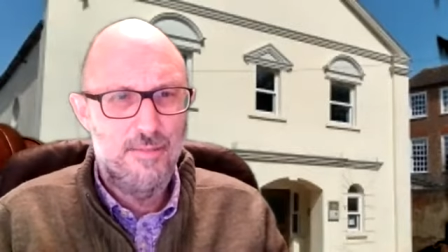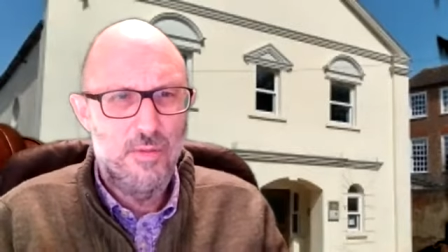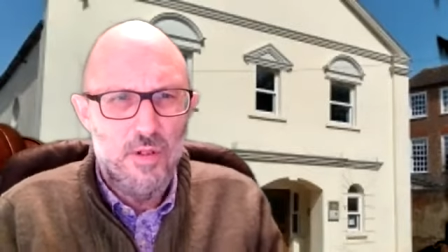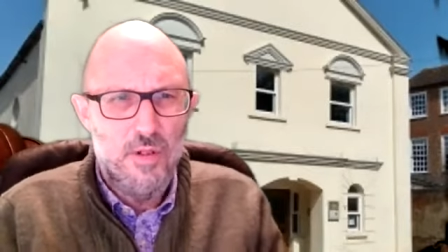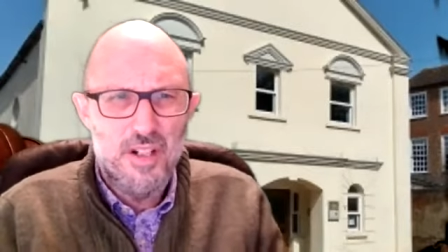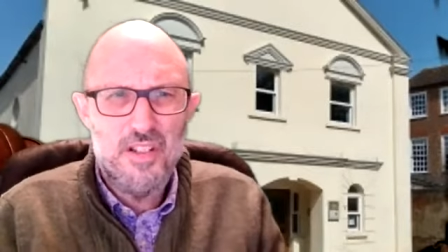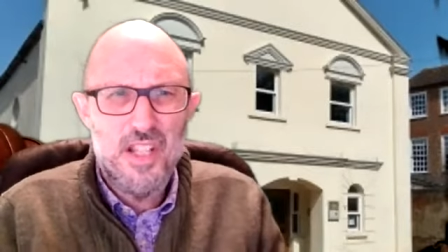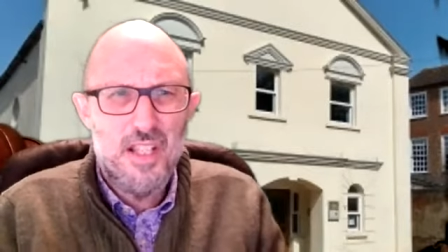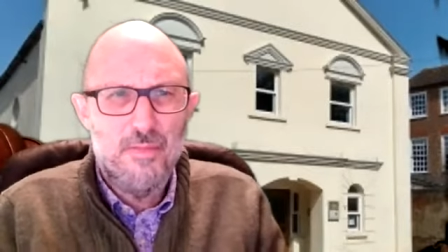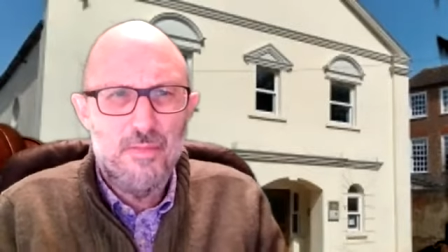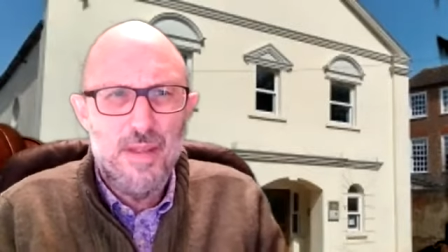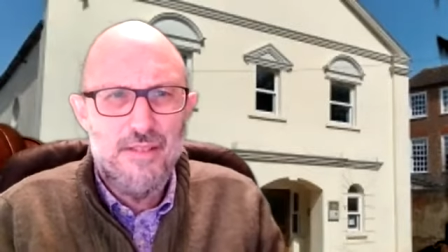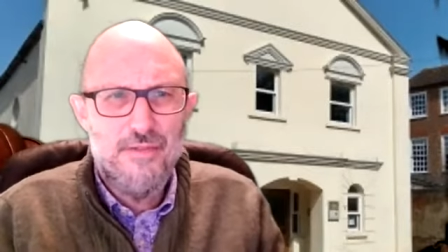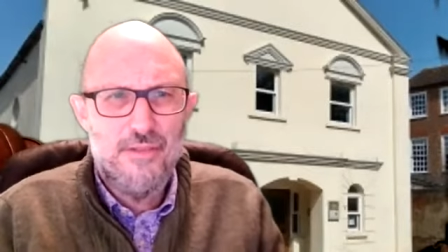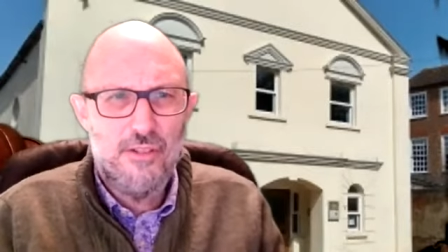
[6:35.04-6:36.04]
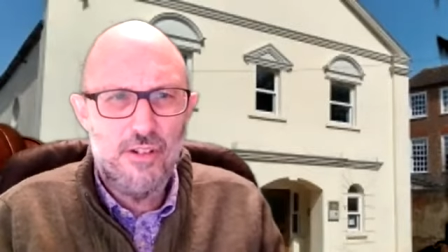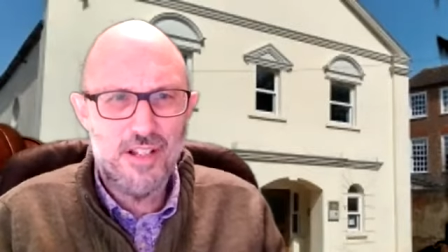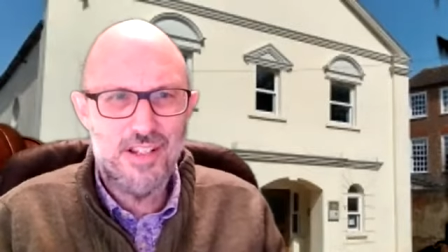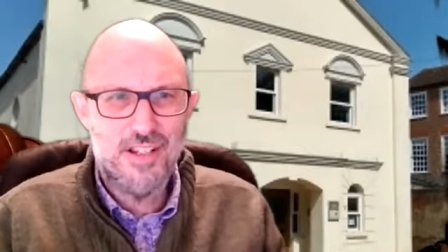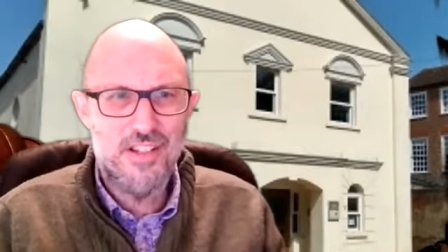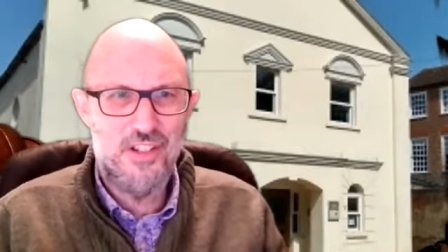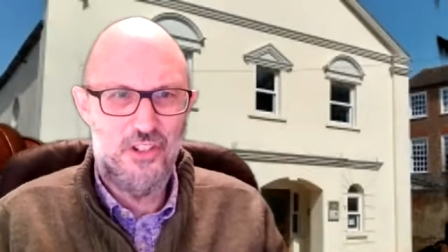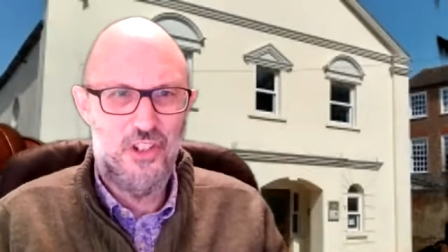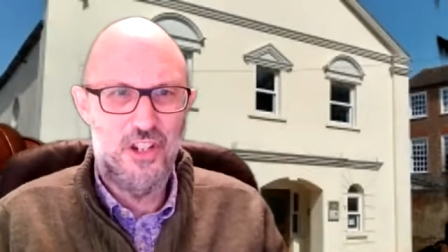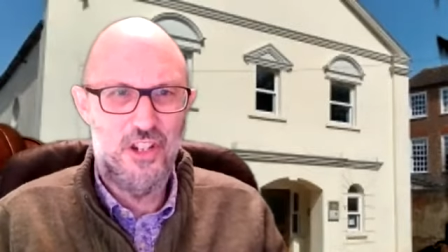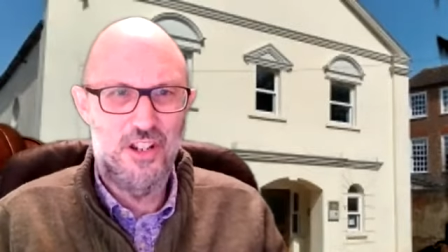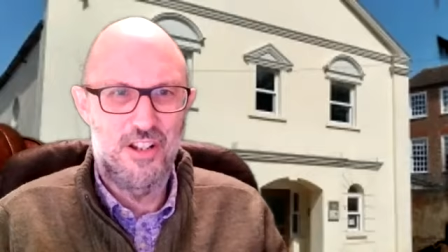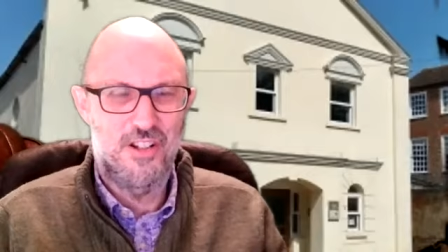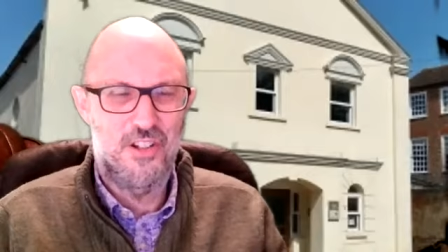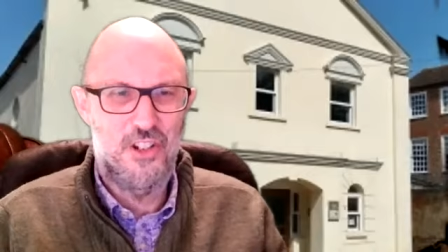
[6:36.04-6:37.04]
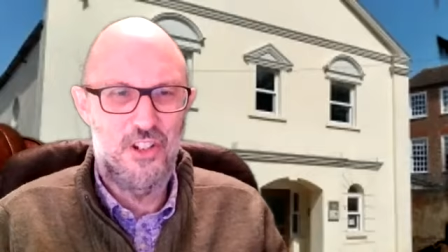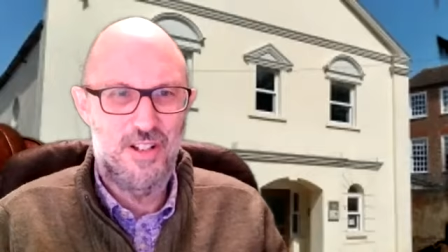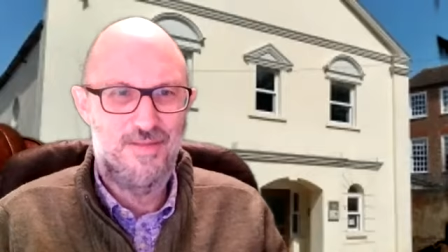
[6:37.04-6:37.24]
But what does this mean for us as a church?